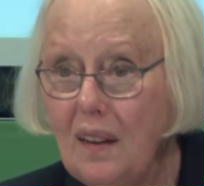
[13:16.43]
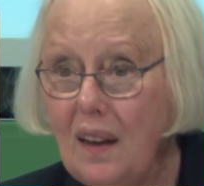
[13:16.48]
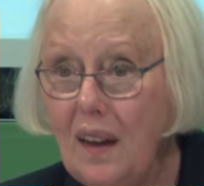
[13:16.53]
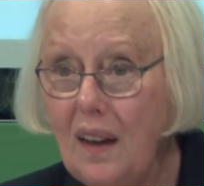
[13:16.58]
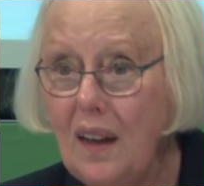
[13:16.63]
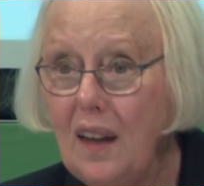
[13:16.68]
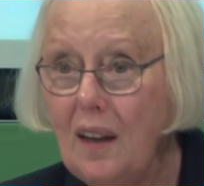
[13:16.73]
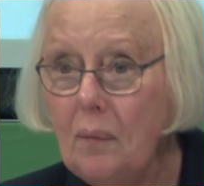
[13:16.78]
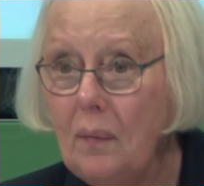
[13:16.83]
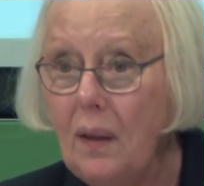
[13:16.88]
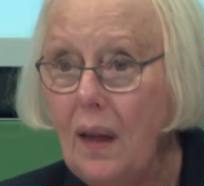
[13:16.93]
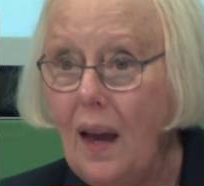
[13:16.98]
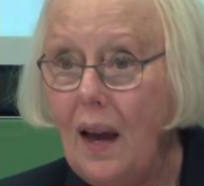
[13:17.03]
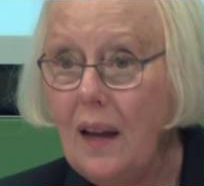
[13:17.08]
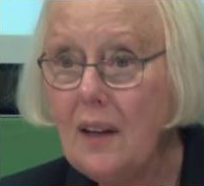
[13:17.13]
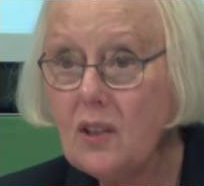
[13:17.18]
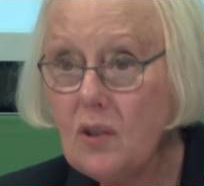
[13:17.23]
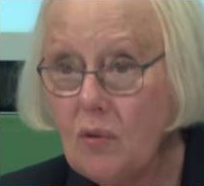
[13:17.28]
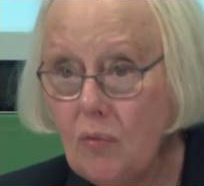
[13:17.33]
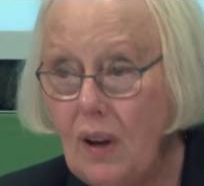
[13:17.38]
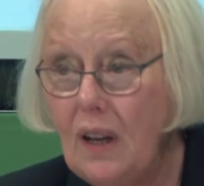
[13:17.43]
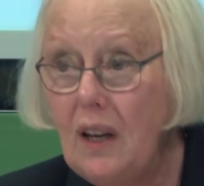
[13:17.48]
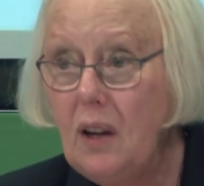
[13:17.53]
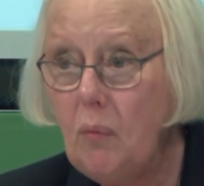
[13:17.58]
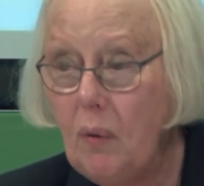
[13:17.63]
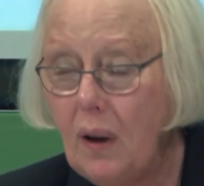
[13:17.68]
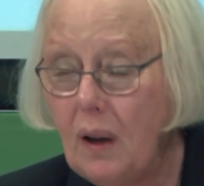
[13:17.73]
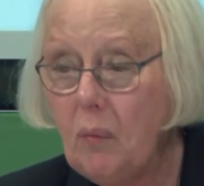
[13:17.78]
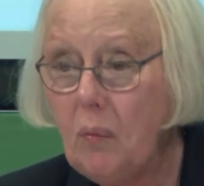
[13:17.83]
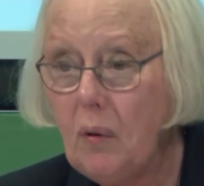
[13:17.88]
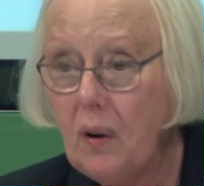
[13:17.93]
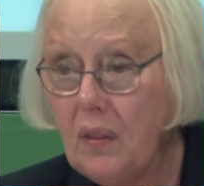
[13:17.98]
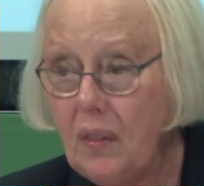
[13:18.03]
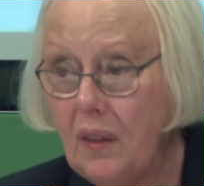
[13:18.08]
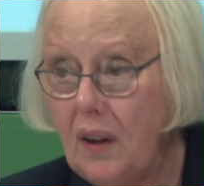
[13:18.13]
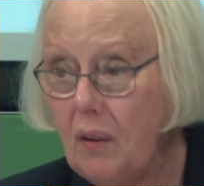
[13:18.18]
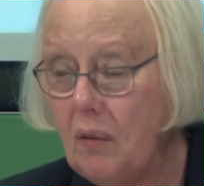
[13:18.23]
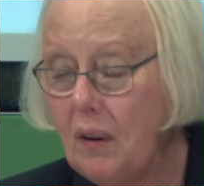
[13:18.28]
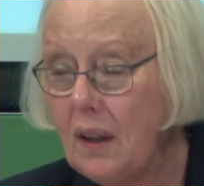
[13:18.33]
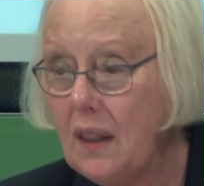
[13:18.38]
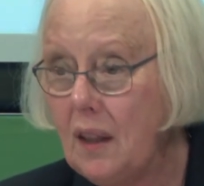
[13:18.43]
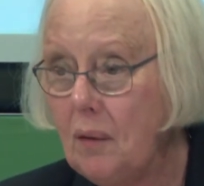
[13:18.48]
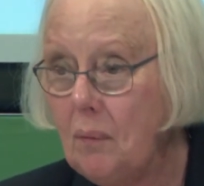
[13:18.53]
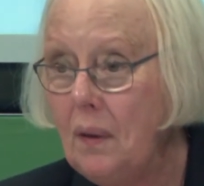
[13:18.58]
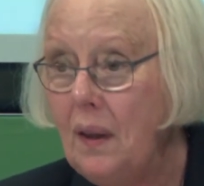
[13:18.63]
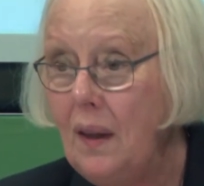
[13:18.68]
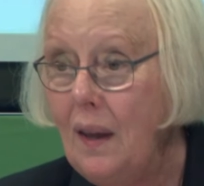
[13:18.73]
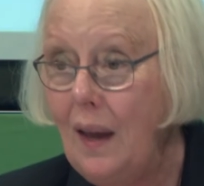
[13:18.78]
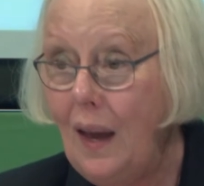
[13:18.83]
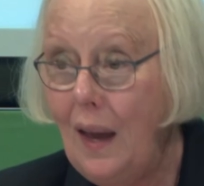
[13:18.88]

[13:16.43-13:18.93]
And it's really well worth hearing them.